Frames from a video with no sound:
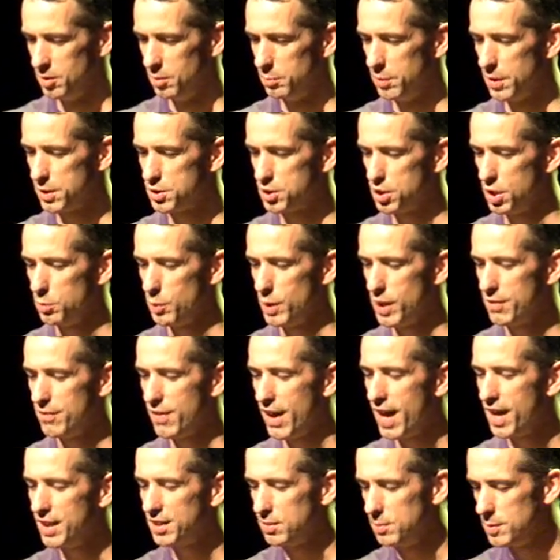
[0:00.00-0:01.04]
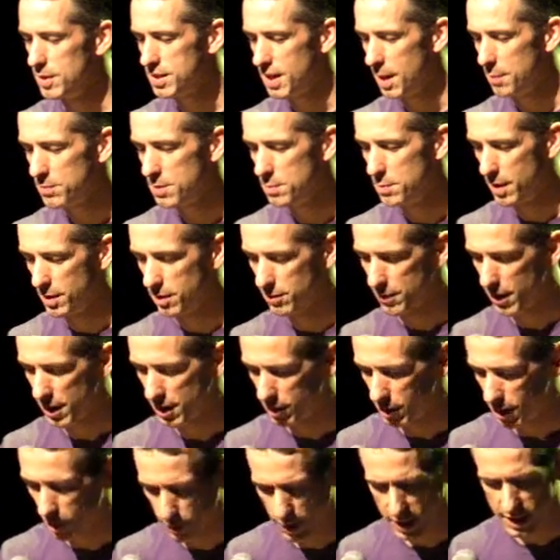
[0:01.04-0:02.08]
But should we advise him to dump the
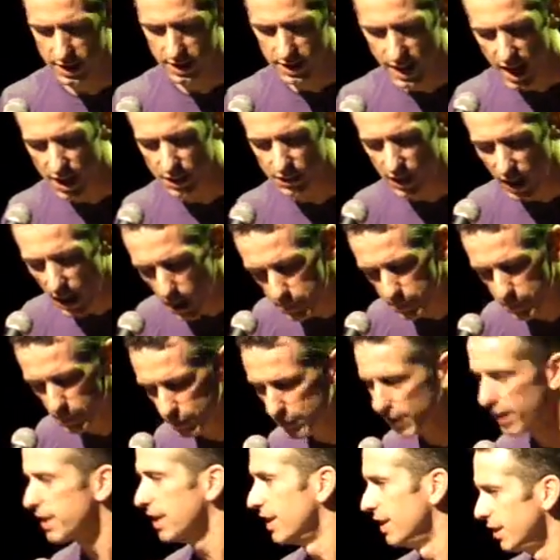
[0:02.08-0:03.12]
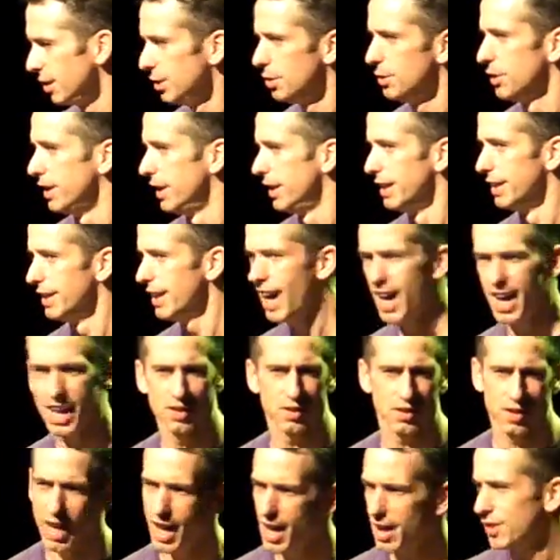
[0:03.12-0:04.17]
motherfucker already? Yes, absolutely.
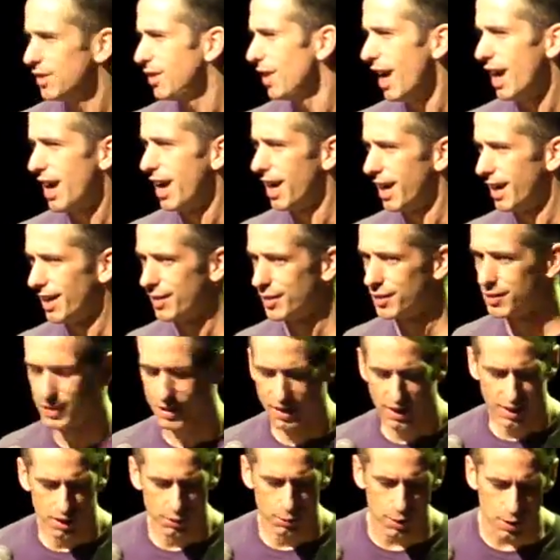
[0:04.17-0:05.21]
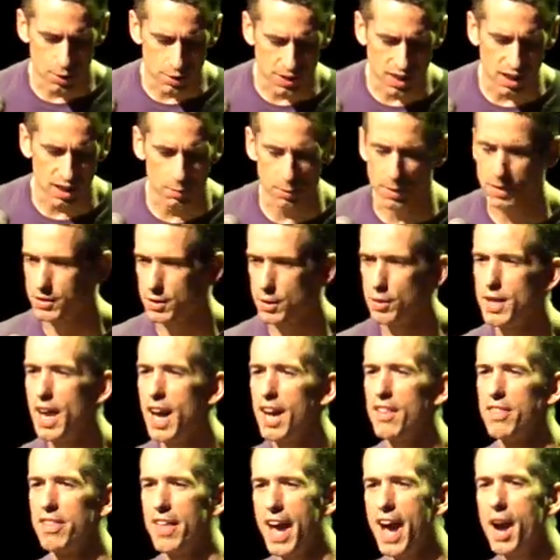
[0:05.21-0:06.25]
Yes, yes, yes. What you tell him is, you
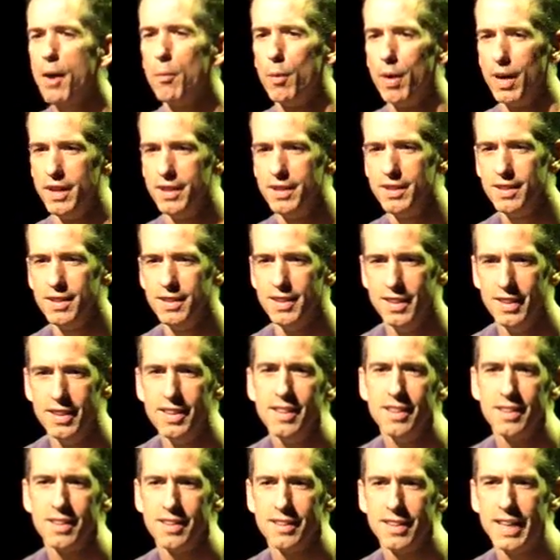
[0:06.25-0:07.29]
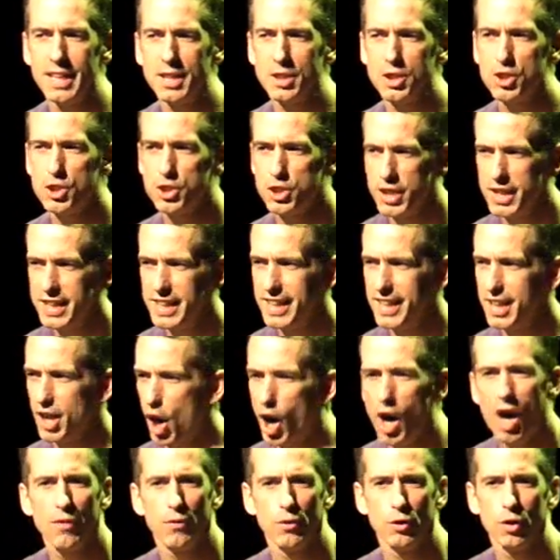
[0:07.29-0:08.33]
got that one, that shitty,
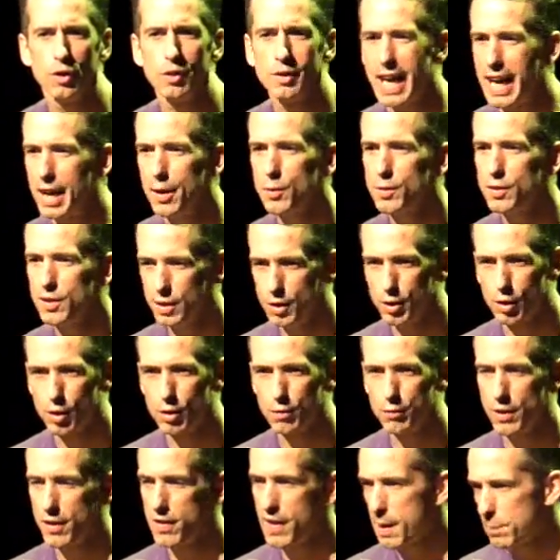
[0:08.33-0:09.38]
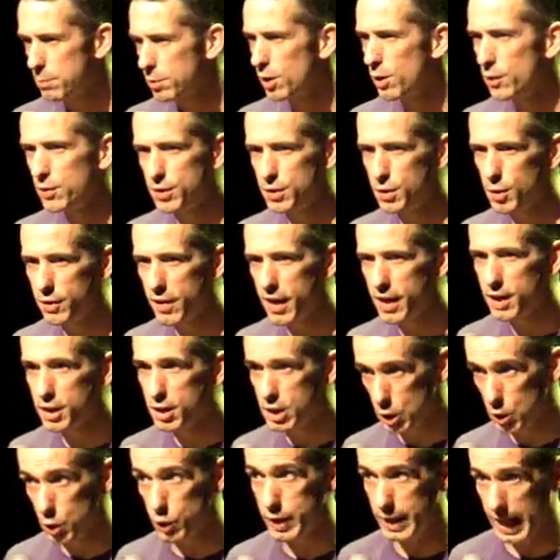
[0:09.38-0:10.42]
awful, lousy girlfriend that proves to you
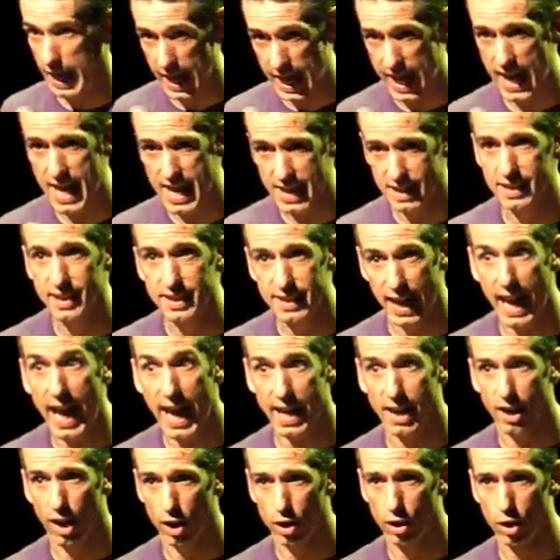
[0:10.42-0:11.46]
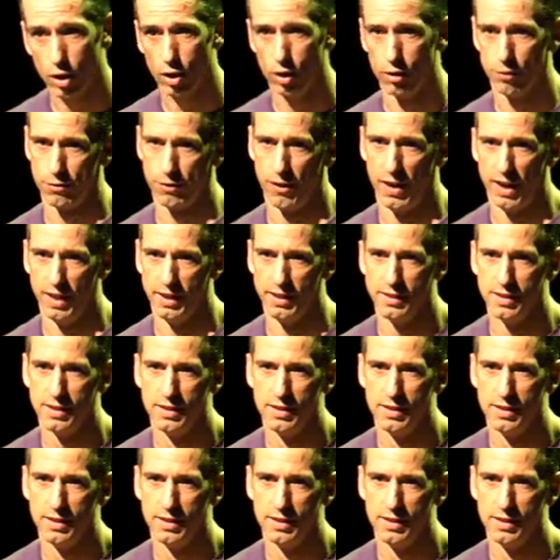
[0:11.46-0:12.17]
that you can get a girlfriend.